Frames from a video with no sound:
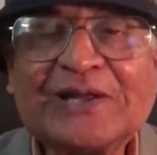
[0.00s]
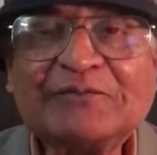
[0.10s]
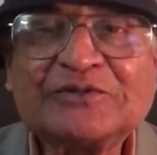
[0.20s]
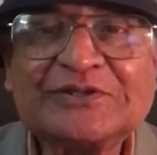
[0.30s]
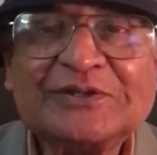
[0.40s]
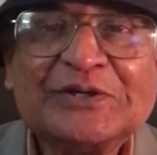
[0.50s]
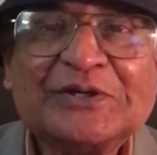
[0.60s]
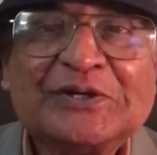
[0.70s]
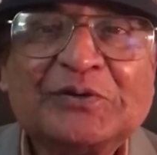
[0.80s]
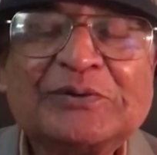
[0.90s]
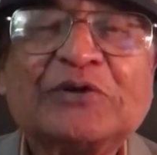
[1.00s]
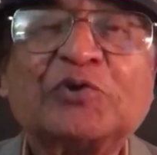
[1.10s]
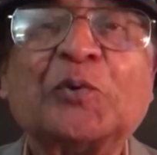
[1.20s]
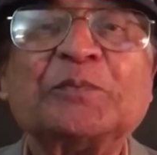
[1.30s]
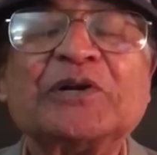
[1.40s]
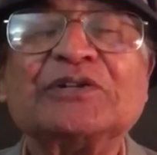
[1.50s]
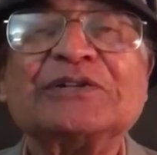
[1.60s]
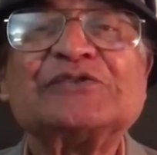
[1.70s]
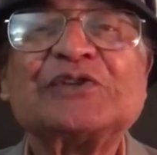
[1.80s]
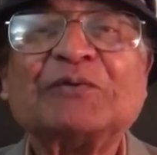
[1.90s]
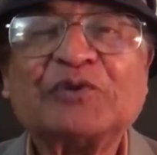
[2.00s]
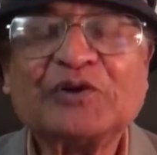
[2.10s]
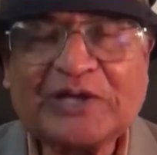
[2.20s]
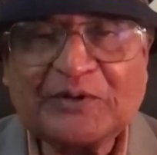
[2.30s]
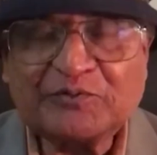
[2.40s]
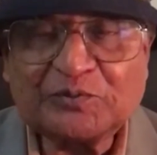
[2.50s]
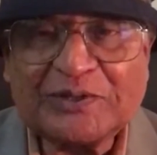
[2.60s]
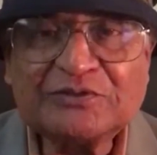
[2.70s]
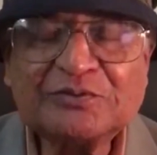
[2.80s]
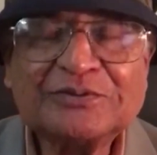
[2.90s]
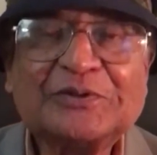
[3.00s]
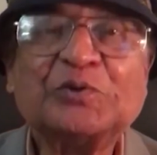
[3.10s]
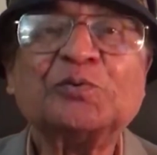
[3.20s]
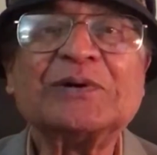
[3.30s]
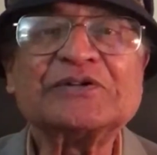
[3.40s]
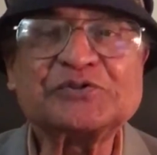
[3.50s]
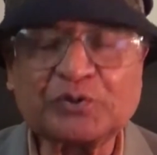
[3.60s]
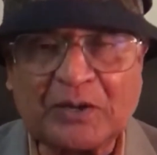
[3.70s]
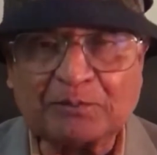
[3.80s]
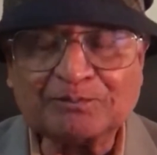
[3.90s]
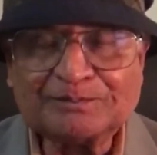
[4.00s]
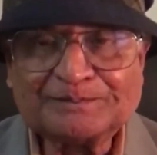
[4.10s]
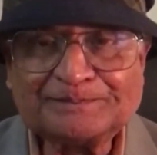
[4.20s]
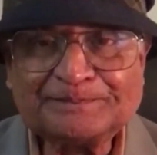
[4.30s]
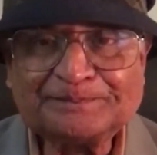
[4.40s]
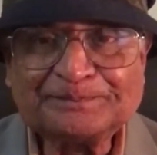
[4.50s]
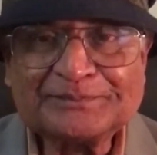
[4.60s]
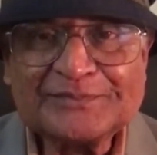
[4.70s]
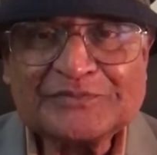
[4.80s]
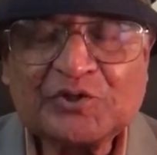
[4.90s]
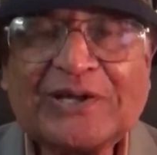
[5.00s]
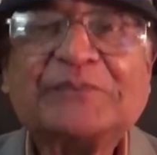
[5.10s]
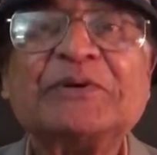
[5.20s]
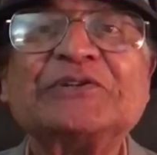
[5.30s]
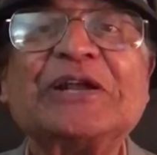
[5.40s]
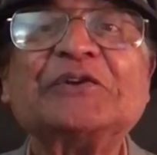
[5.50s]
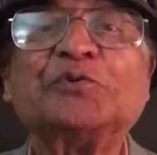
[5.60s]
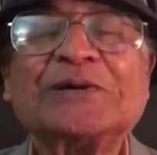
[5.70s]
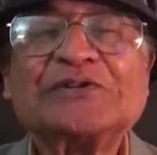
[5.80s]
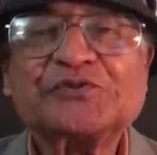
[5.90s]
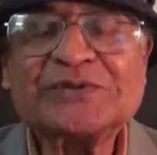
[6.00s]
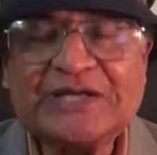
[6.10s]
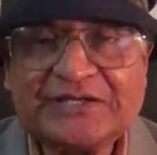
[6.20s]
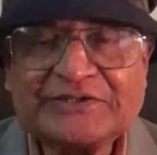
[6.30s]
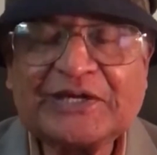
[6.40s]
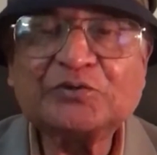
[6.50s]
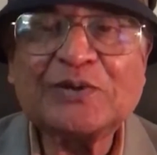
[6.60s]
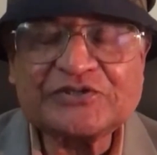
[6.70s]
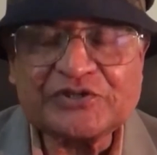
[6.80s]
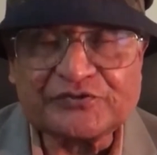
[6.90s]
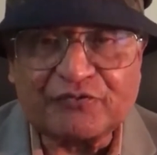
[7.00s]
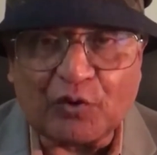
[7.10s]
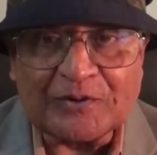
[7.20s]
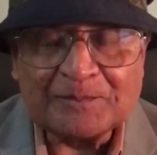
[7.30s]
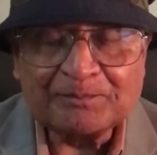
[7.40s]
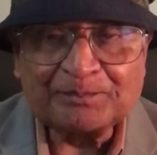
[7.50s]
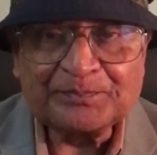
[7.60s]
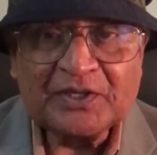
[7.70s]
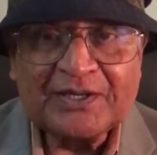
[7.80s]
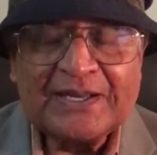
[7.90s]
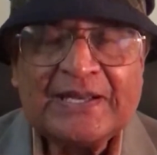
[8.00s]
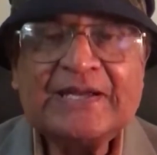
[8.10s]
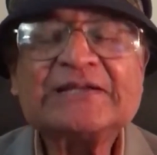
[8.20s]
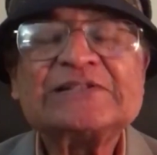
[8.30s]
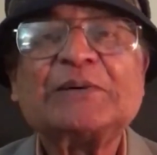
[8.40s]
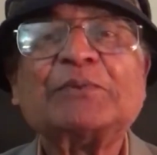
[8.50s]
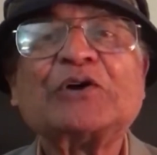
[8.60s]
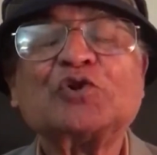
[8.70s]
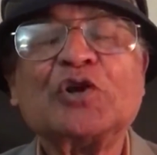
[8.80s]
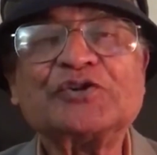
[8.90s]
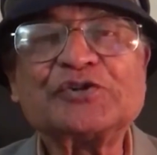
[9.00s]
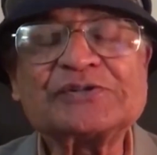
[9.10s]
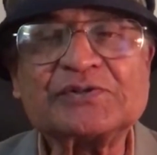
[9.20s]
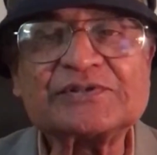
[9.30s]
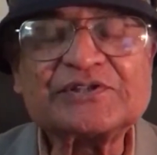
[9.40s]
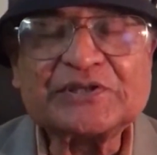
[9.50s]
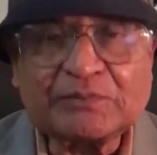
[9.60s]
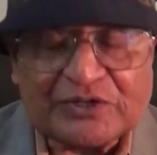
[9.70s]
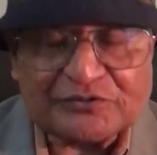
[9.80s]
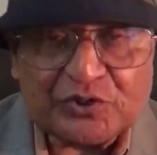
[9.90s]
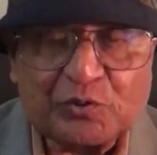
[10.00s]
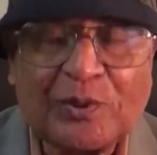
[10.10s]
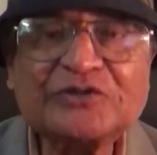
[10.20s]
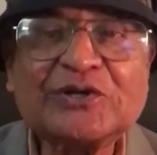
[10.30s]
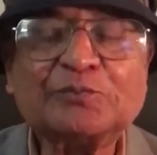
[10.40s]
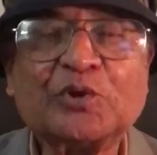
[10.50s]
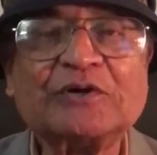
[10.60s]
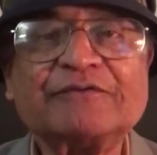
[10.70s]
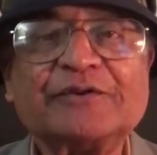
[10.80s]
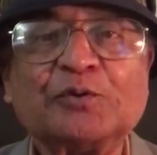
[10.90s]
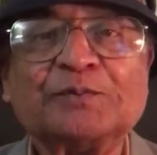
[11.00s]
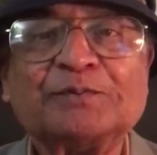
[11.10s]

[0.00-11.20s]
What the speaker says: left. We are opening this up for everyone who wants to come. So let me tell you what's in it and what it's for. It is about consciousness. It's about the quantum worldview.